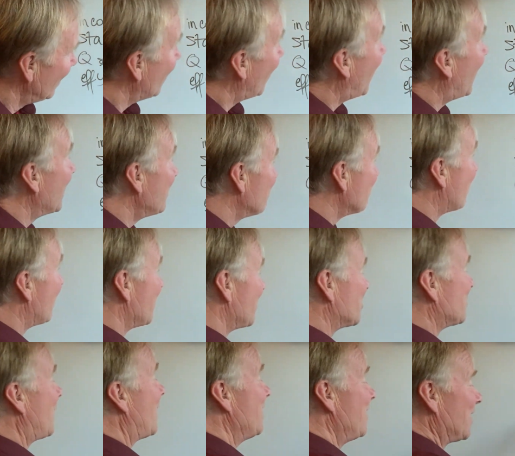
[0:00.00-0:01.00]
I'd rather
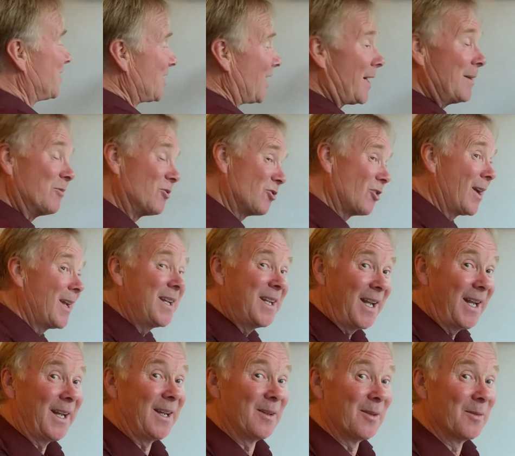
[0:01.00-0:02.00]
spend the time
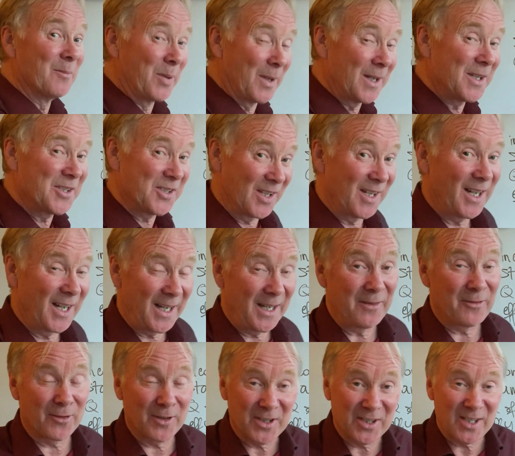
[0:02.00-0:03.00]
training personally
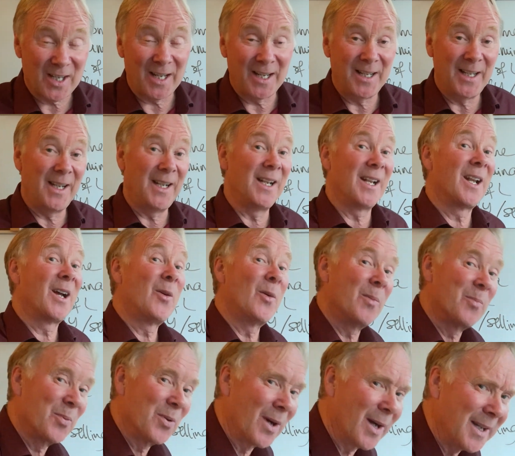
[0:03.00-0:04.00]
for a slightly lower
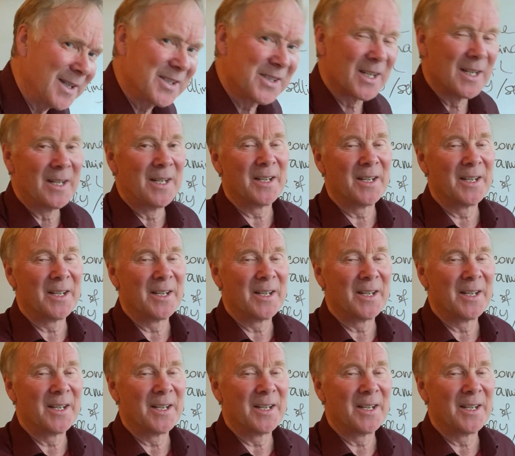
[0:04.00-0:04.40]
price